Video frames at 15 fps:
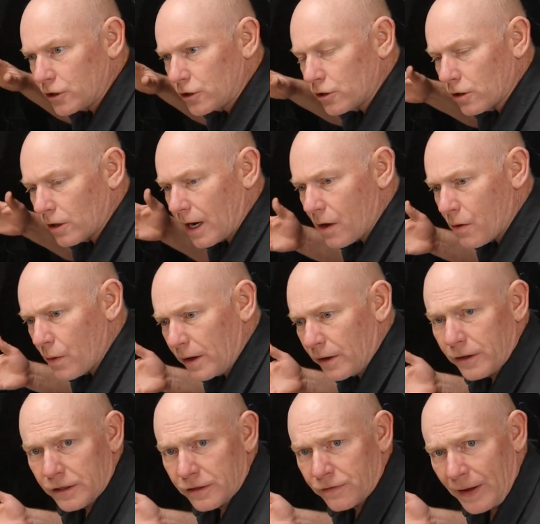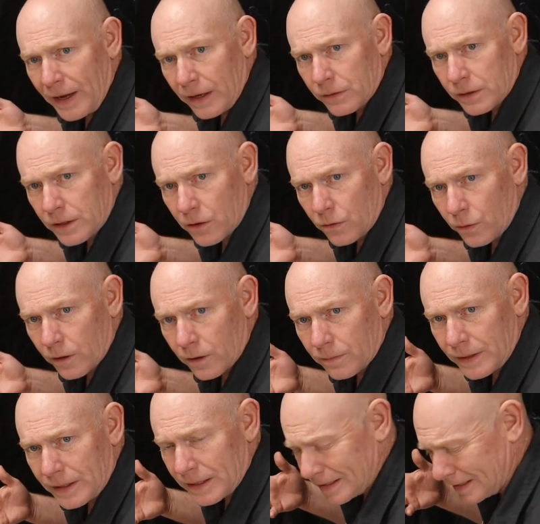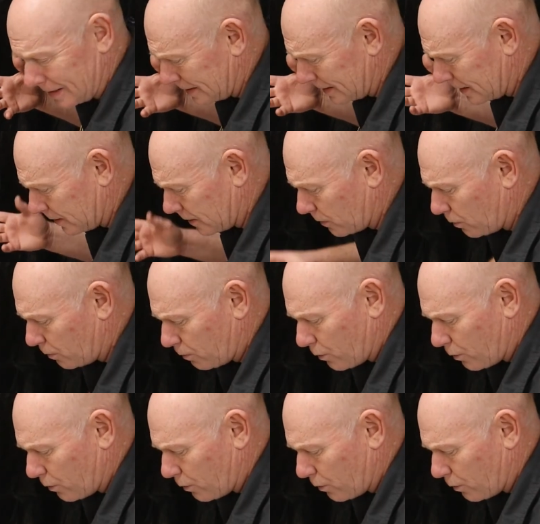sure how well this fan was going to work because uh,